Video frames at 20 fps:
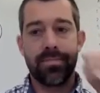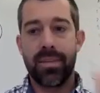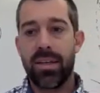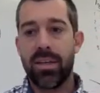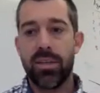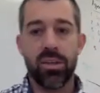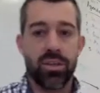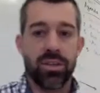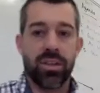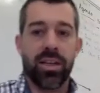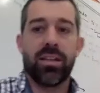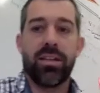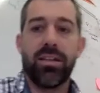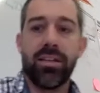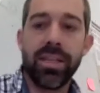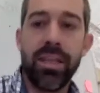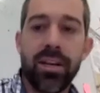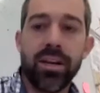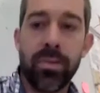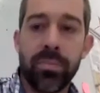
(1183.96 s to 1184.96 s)
Just like
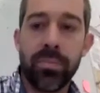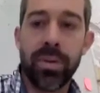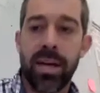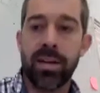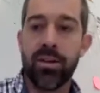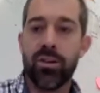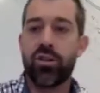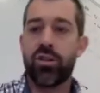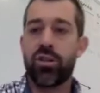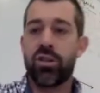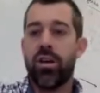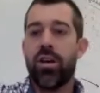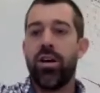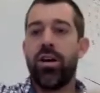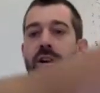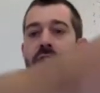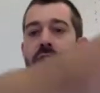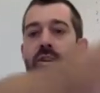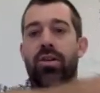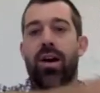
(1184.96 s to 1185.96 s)
lean on a bench,
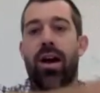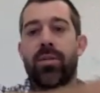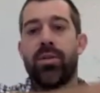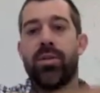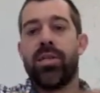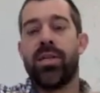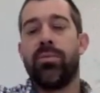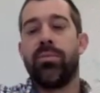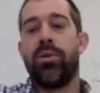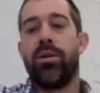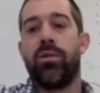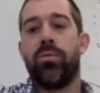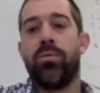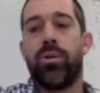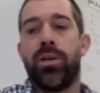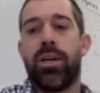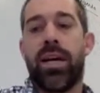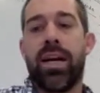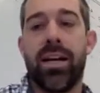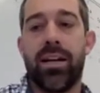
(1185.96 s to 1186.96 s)
grab a dumbbell in
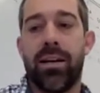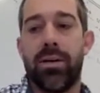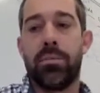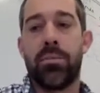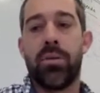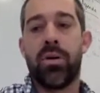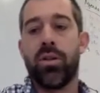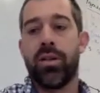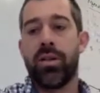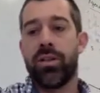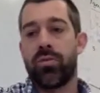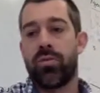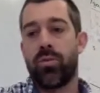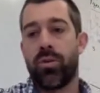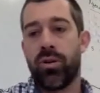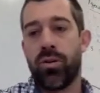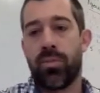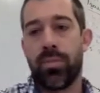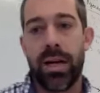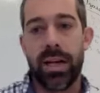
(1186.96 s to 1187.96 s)
one hand and pull it
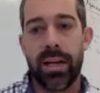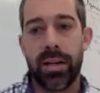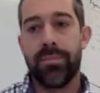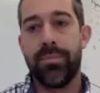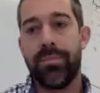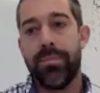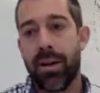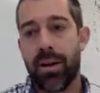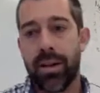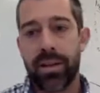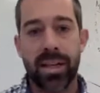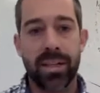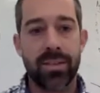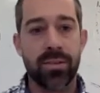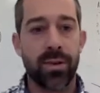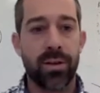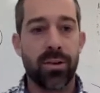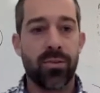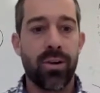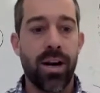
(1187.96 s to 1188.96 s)
toward your body. All right, that's
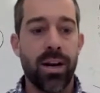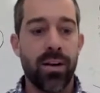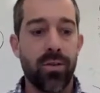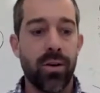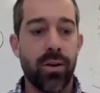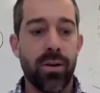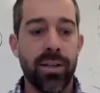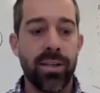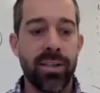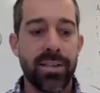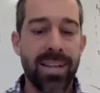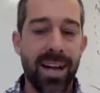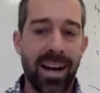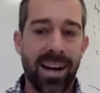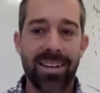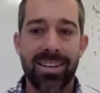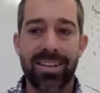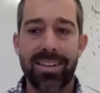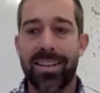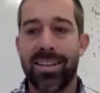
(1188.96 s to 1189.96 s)
what a croc row is.
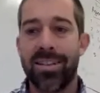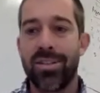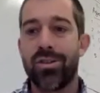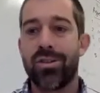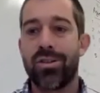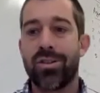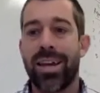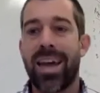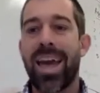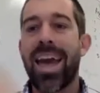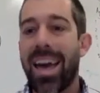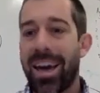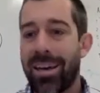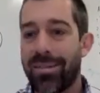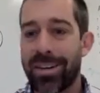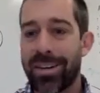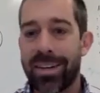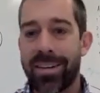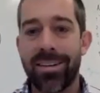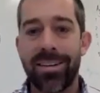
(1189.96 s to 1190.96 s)
Technically, it's usually
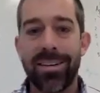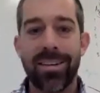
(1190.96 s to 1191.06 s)
heavy.